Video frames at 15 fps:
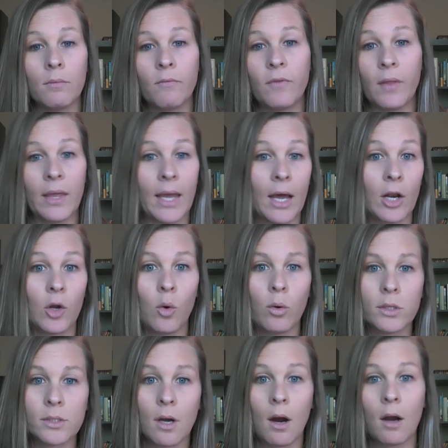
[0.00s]
filling out a
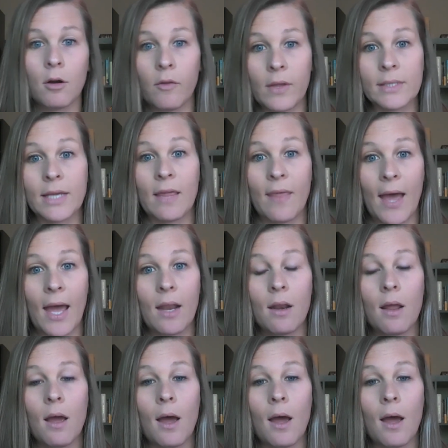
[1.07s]
course card or things like that,